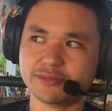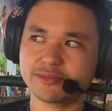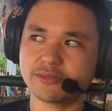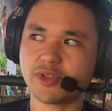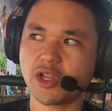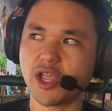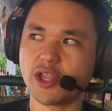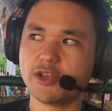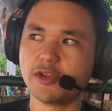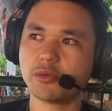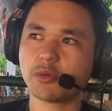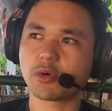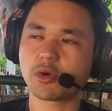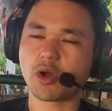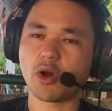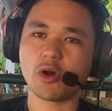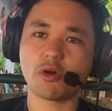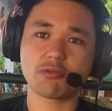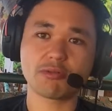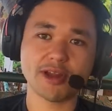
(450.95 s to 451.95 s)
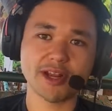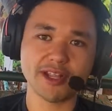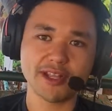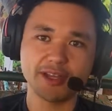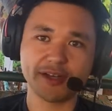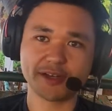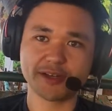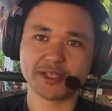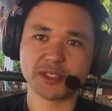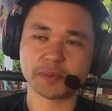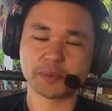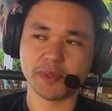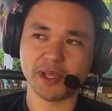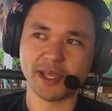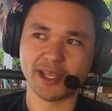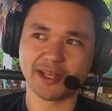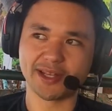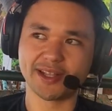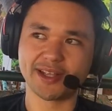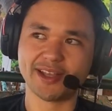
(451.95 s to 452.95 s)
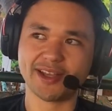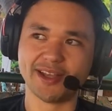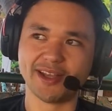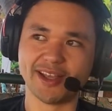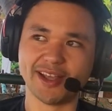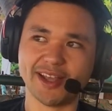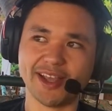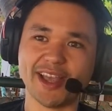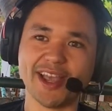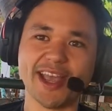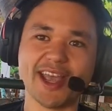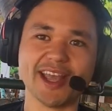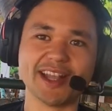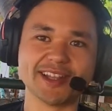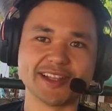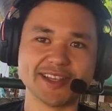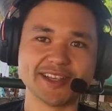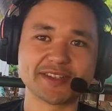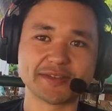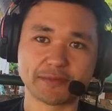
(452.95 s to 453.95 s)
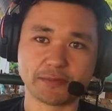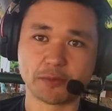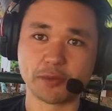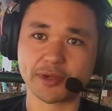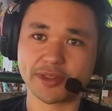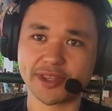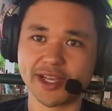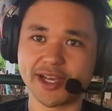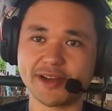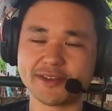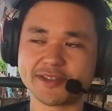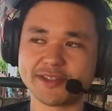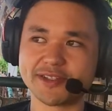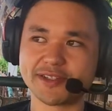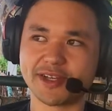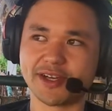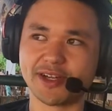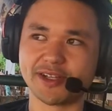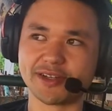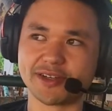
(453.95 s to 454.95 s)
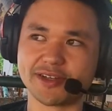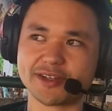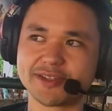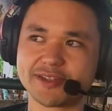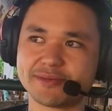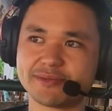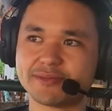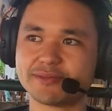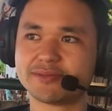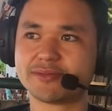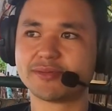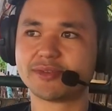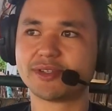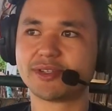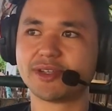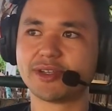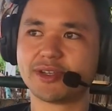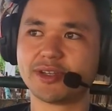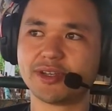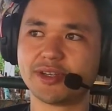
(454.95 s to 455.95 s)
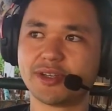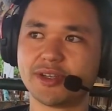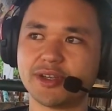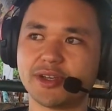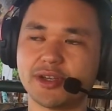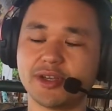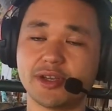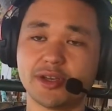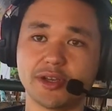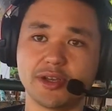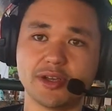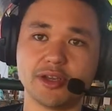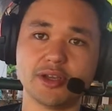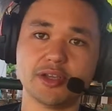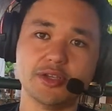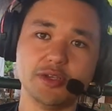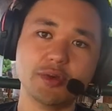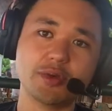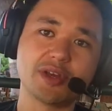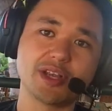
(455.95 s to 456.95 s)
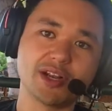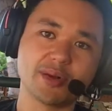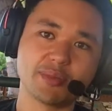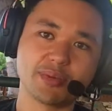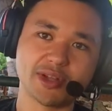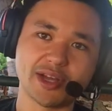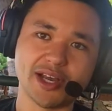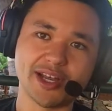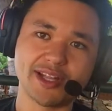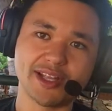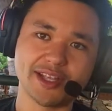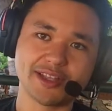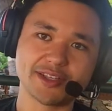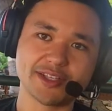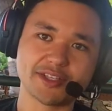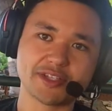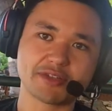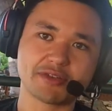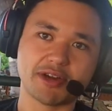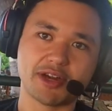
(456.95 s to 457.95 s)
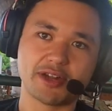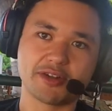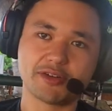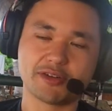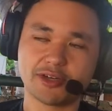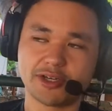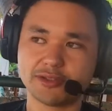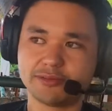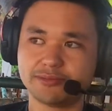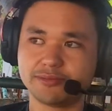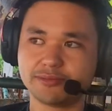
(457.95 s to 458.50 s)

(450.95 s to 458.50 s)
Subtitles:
and you are already going to spend at least $4,000, you can apply to get this credit card